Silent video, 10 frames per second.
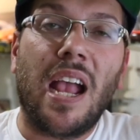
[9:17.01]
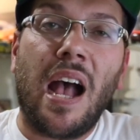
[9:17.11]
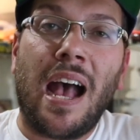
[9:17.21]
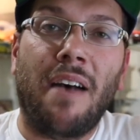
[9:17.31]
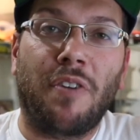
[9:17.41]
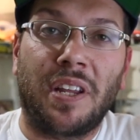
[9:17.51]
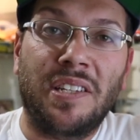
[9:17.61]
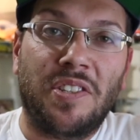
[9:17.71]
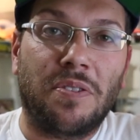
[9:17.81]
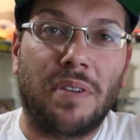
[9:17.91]
I have on
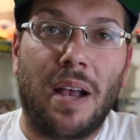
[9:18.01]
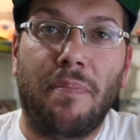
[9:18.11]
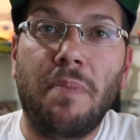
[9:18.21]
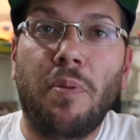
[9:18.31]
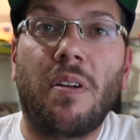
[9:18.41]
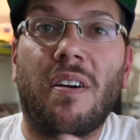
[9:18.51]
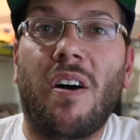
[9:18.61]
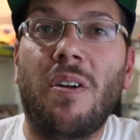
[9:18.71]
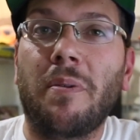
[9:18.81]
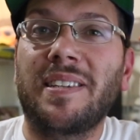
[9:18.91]
Instagram, people are
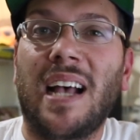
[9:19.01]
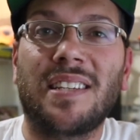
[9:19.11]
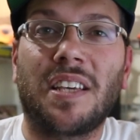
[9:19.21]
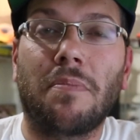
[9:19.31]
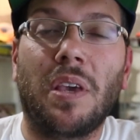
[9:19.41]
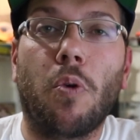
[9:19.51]
always asking me,